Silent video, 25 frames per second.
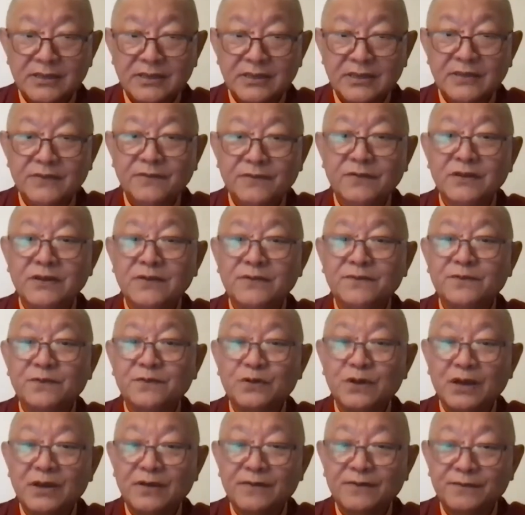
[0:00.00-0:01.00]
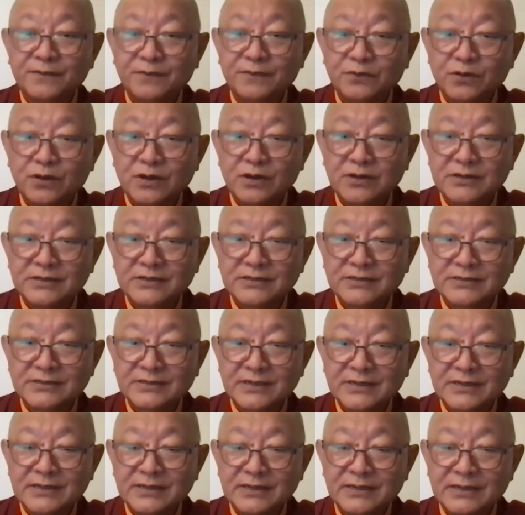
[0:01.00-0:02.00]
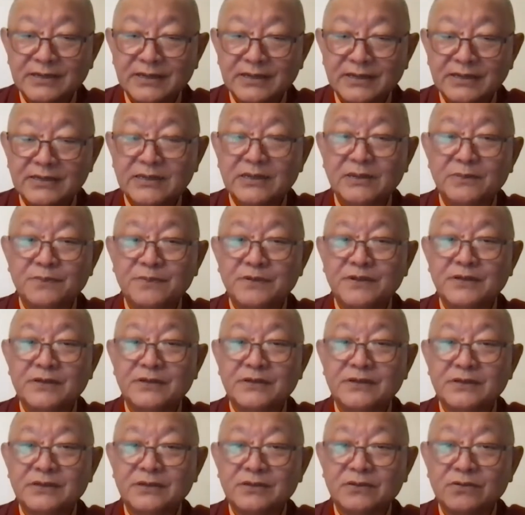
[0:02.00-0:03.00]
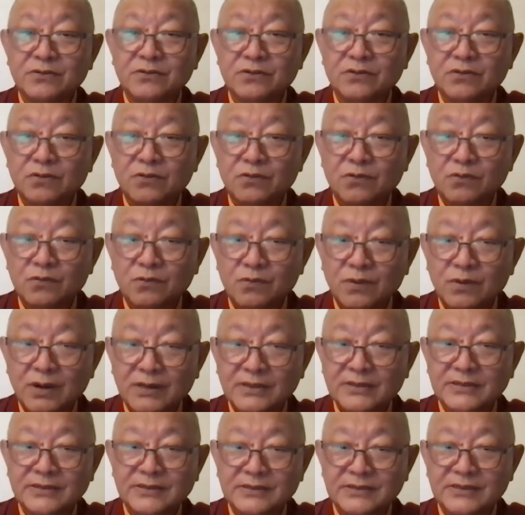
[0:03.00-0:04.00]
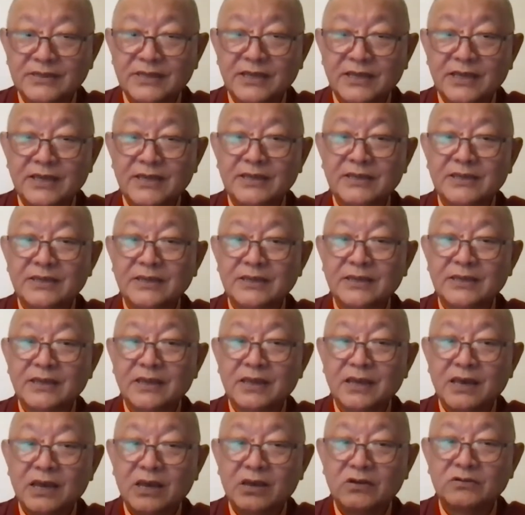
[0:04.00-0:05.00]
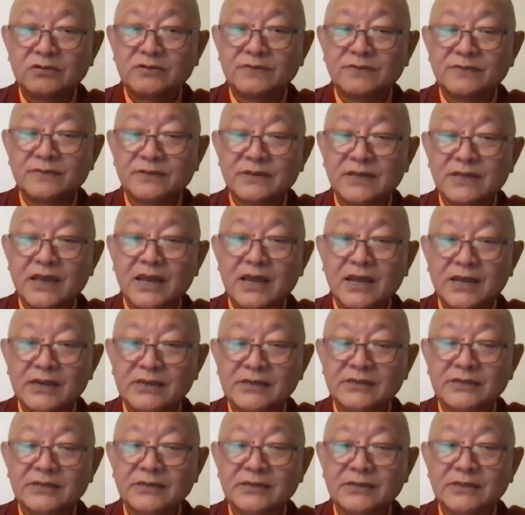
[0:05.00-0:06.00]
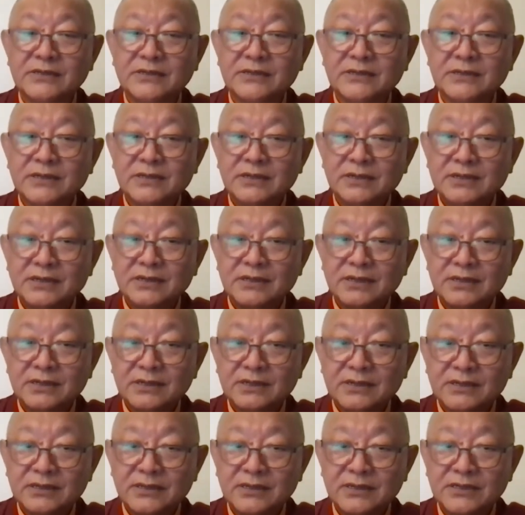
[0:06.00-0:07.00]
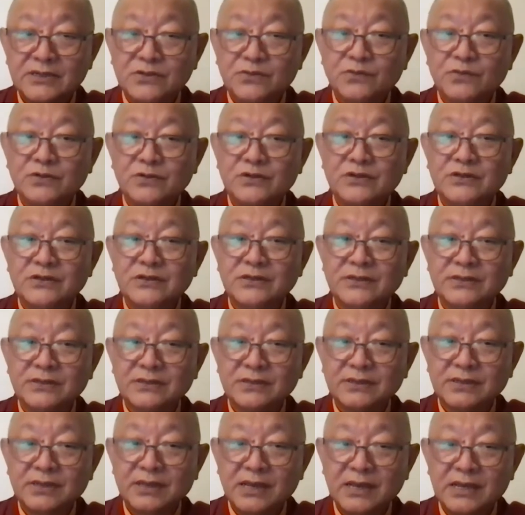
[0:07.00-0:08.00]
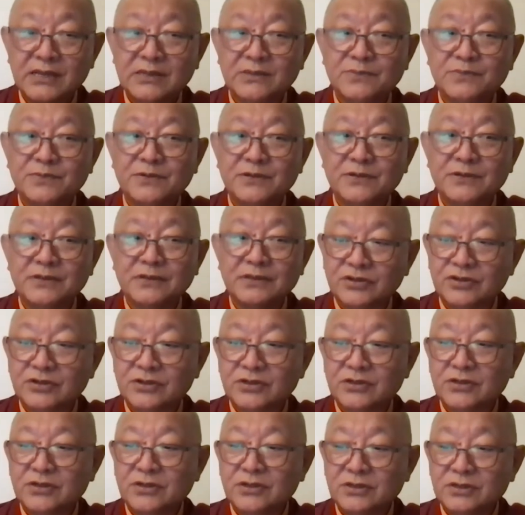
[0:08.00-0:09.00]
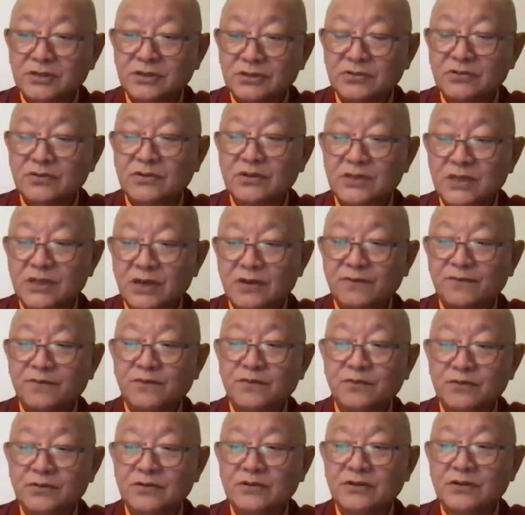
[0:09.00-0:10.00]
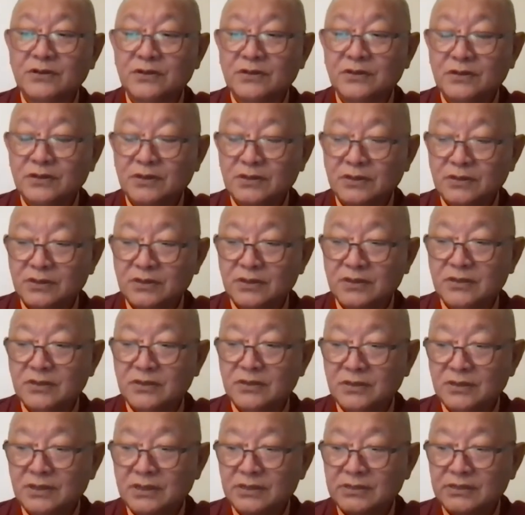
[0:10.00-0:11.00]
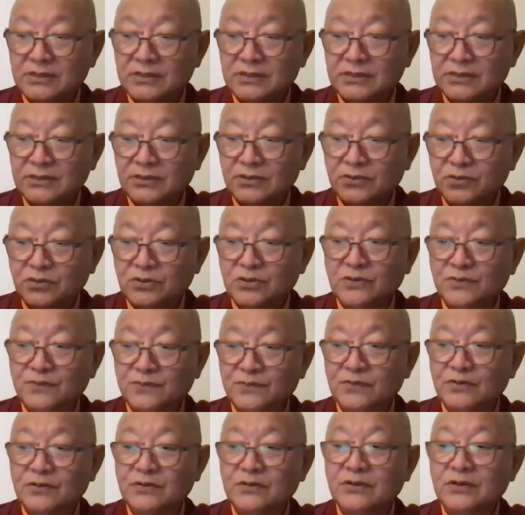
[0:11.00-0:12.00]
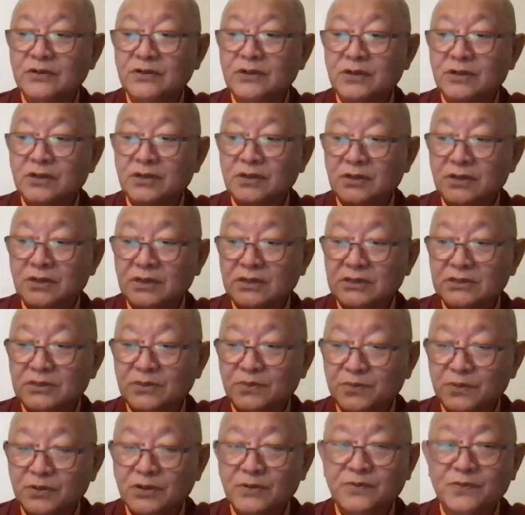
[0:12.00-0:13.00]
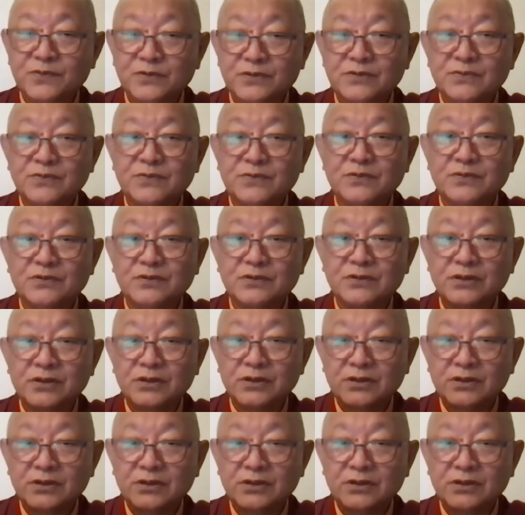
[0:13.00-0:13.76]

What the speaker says: even if you understand a little bit or one thing out of that, it would help that much. So therefore, it is useful, it's purposeful